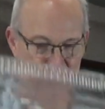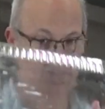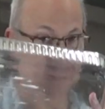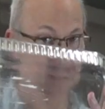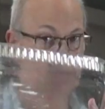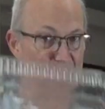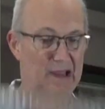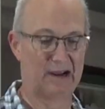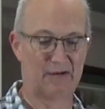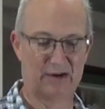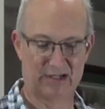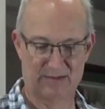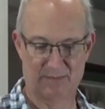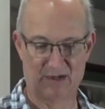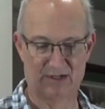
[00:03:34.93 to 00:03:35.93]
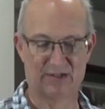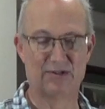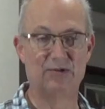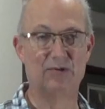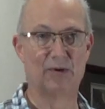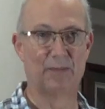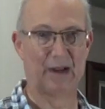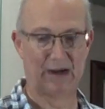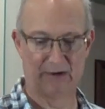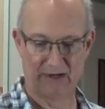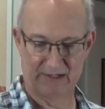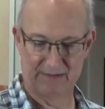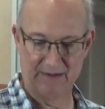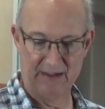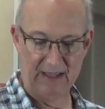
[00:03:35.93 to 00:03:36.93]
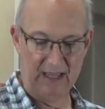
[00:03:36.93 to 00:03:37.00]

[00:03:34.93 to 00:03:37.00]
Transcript: This is Pyrex, but it's newer Pyrex.